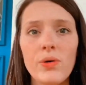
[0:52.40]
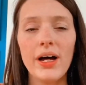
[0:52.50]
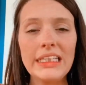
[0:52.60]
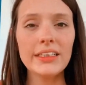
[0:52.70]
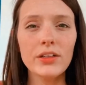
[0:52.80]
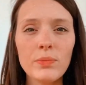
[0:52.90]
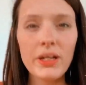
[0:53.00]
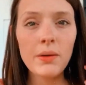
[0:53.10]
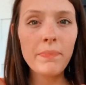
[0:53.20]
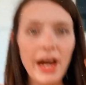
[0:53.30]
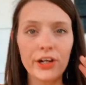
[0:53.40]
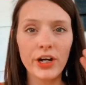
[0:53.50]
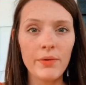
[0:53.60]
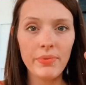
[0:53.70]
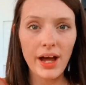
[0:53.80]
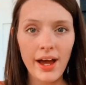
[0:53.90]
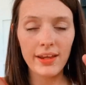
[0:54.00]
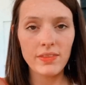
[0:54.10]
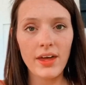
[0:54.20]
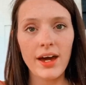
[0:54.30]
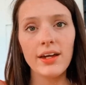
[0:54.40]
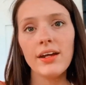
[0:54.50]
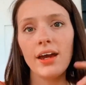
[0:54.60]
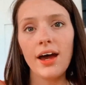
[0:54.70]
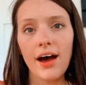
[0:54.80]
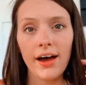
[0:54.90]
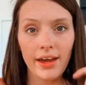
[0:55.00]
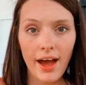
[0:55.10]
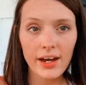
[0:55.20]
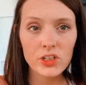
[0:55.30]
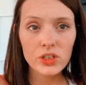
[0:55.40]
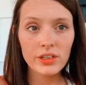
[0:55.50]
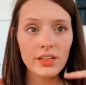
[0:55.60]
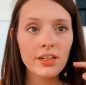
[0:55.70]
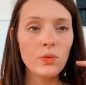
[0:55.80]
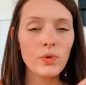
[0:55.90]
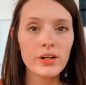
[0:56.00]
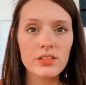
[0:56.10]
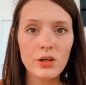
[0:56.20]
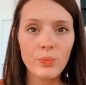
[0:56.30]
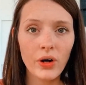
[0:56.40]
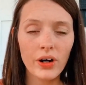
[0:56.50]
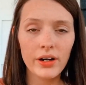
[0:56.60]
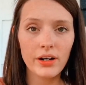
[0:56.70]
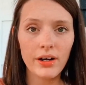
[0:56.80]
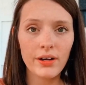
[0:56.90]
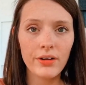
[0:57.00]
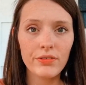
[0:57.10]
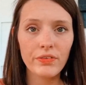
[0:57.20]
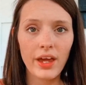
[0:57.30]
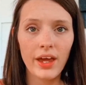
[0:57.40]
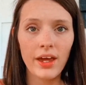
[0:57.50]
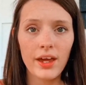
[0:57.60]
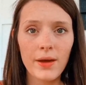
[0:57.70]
little bit of background behind that. I actually was a part of a